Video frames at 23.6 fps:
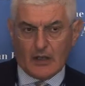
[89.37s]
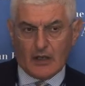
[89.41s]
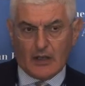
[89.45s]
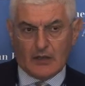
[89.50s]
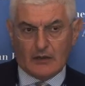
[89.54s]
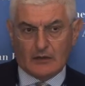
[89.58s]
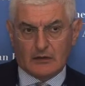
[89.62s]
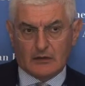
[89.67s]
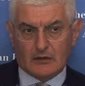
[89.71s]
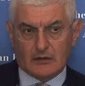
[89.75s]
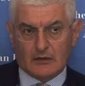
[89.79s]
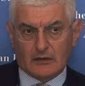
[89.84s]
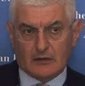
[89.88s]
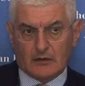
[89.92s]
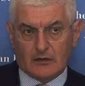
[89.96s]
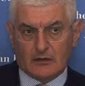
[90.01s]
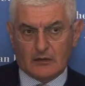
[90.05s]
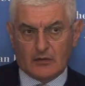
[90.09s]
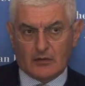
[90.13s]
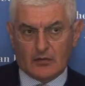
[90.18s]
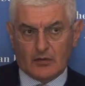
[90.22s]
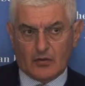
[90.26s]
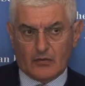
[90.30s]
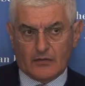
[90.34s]
And
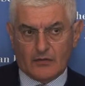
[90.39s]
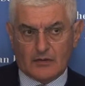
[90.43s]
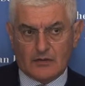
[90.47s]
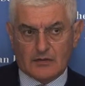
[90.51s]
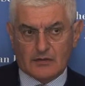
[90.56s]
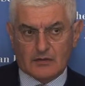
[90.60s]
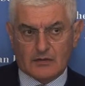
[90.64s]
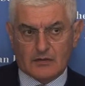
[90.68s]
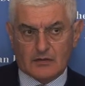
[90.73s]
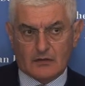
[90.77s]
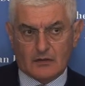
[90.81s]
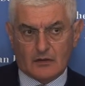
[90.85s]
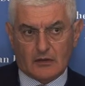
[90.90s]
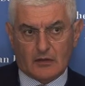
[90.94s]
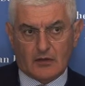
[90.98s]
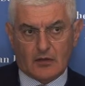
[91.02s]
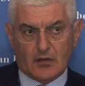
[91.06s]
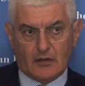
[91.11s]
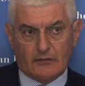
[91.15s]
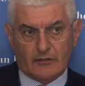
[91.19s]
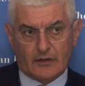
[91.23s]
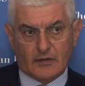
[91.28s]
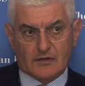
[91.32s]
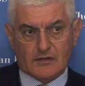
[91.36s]
this
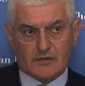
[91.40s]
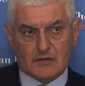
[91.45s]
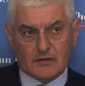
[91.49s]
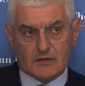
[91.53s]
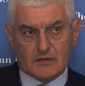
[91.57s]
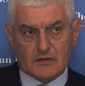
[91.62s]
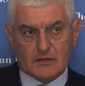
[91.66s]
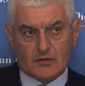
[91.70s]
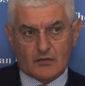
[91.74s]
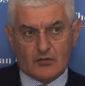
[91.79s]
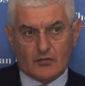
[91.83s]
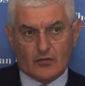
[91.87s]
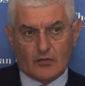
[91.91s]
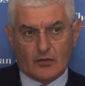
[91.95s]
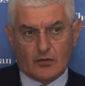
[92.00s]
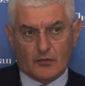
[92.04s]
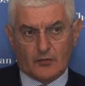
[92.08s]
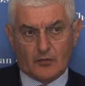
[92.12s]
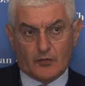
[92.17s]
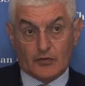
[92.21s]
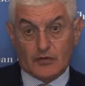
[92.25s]
recovery in Central Eastern Europe,